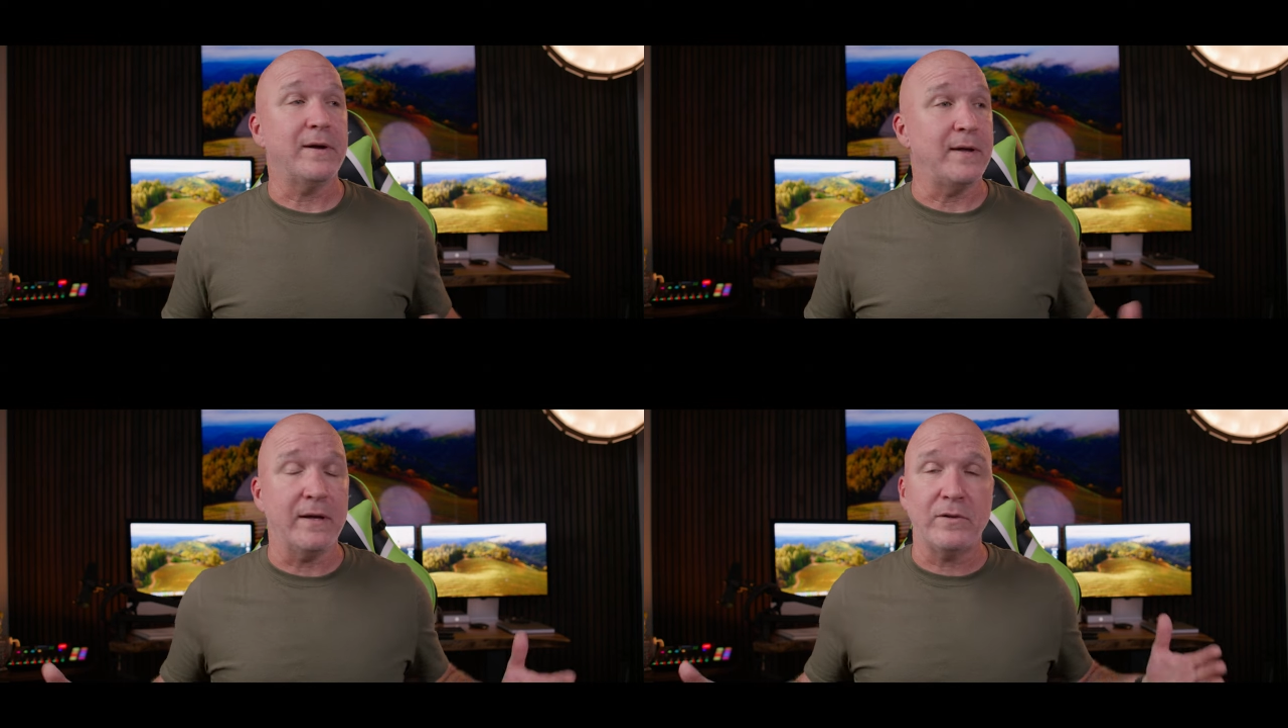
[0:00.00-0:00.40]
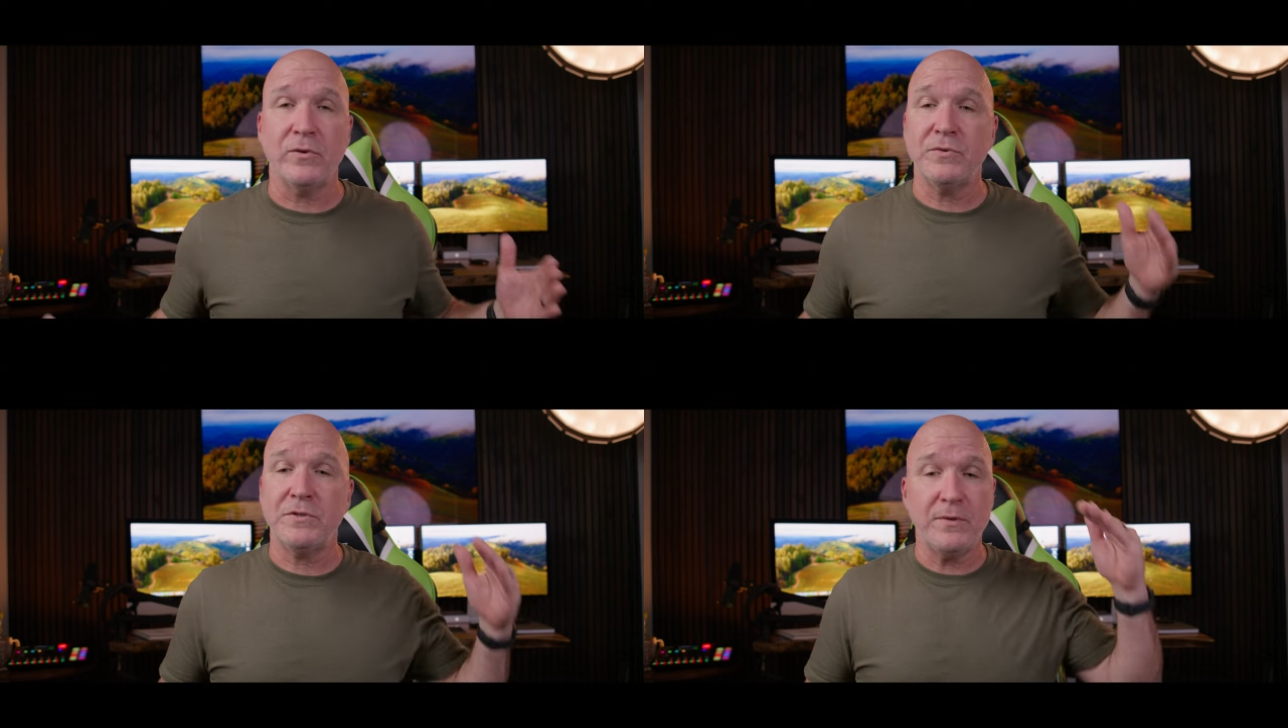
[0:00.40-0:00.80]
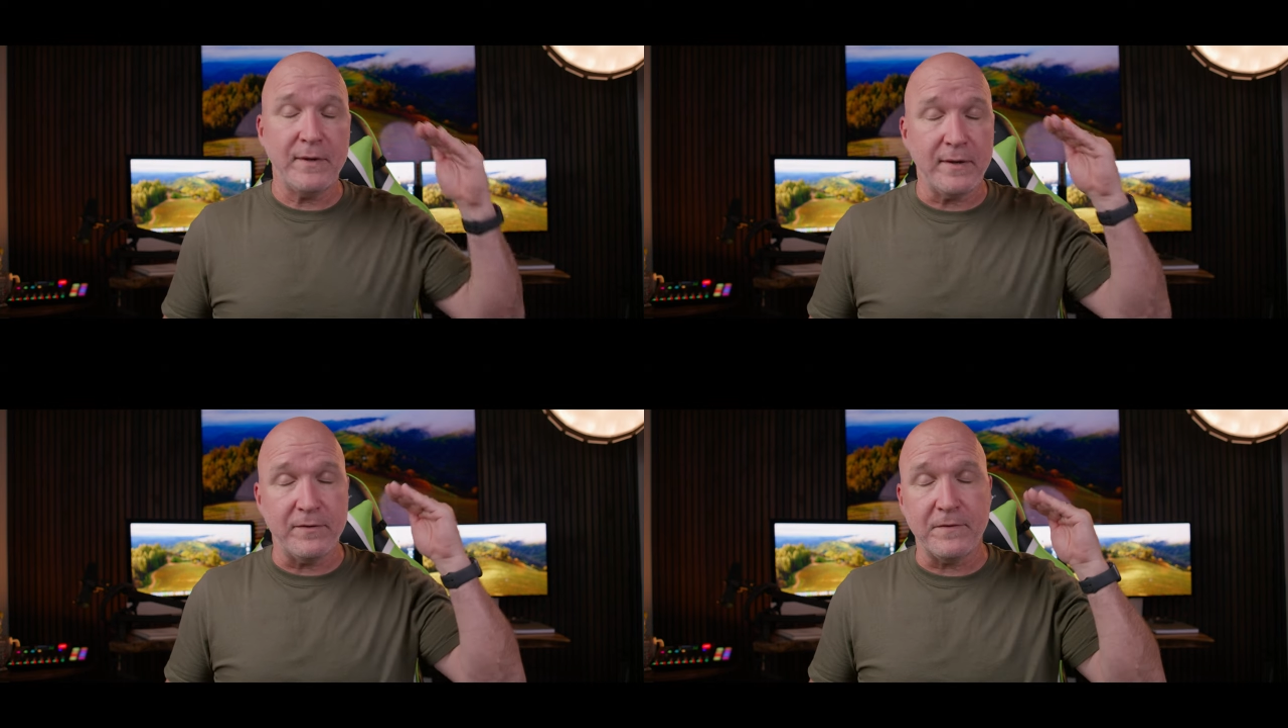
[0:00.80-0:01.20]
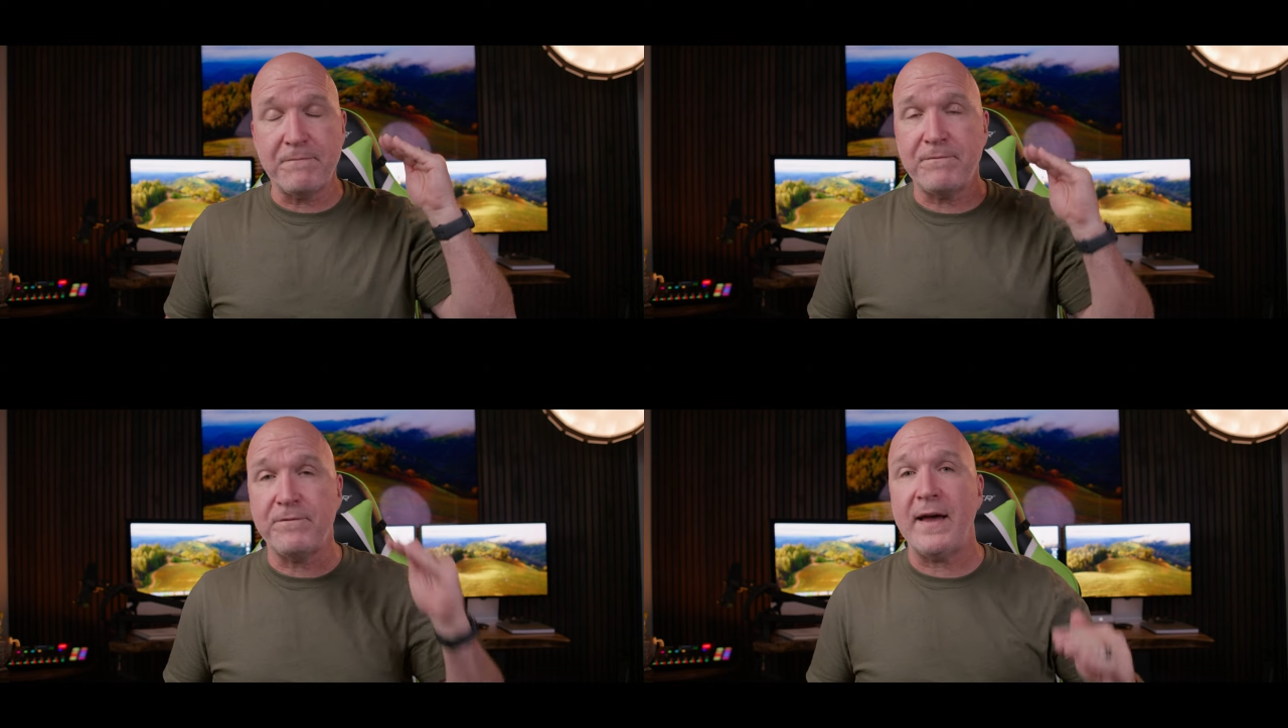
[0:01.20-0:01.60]
ducking. I told you, it is
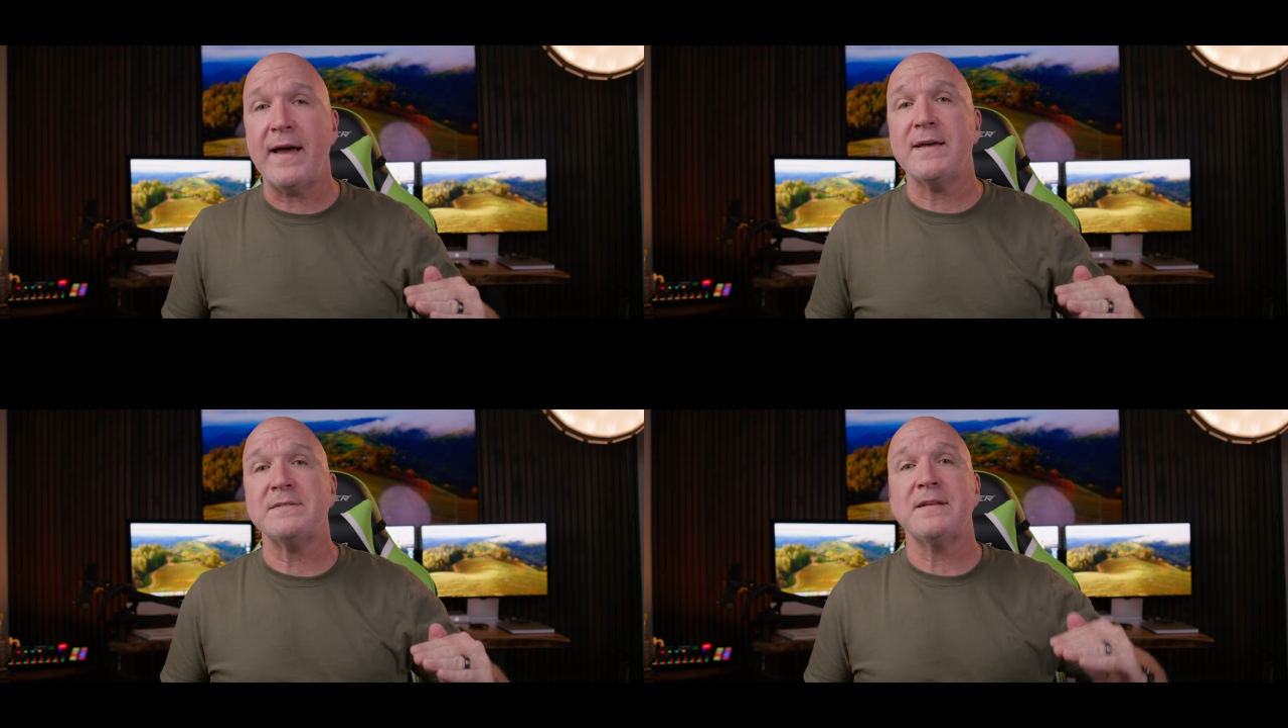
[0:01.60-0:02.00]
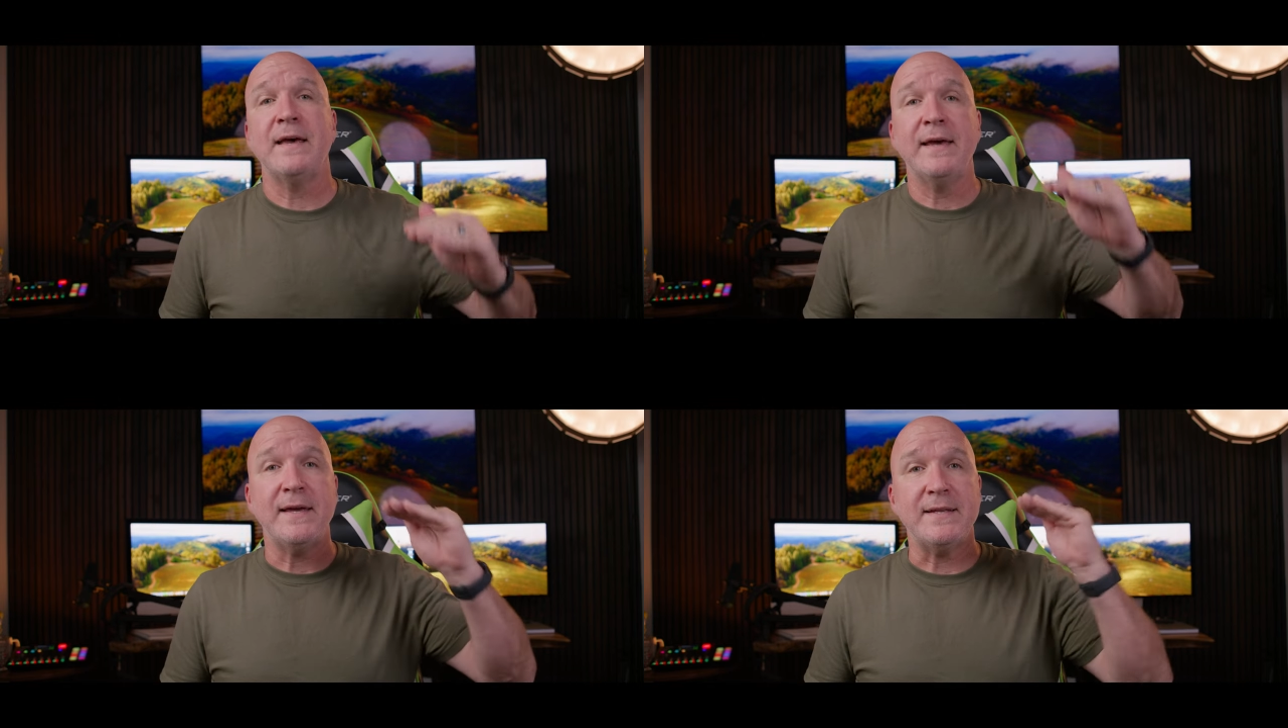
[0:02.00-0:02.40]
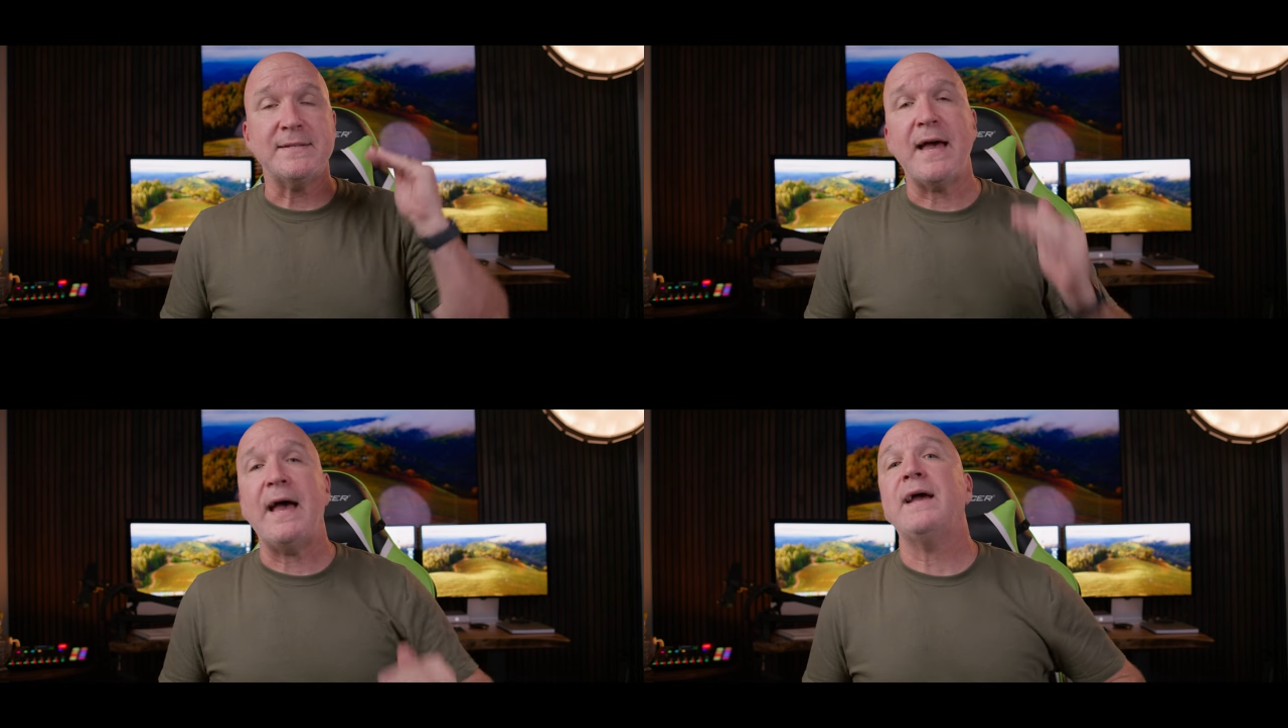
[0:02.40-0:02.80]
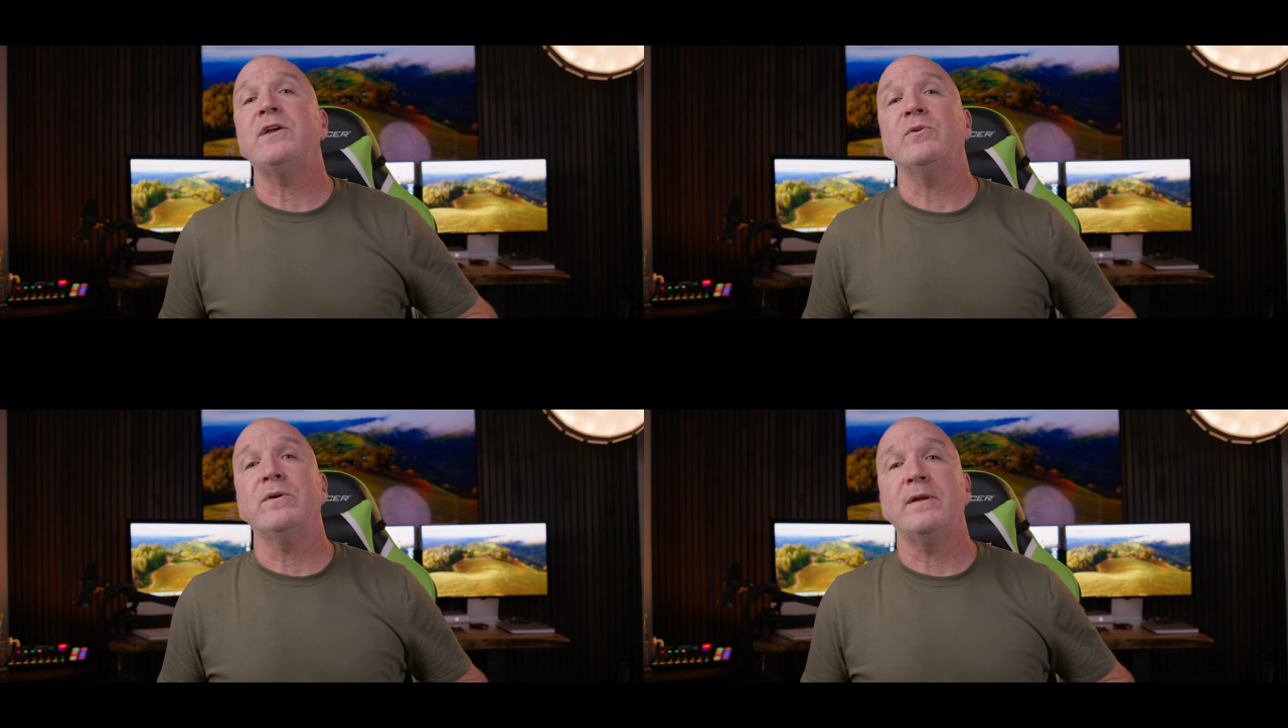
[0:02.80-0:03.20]
fast, it's
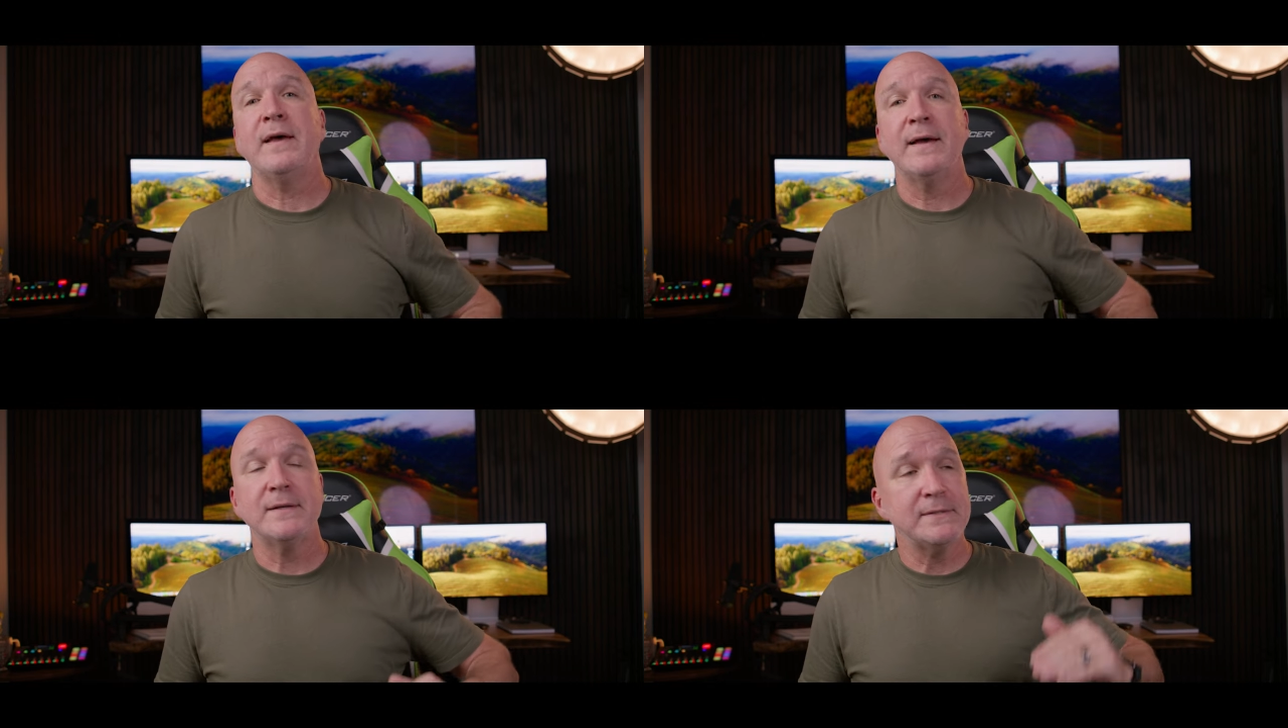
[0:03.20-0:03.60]
accurate,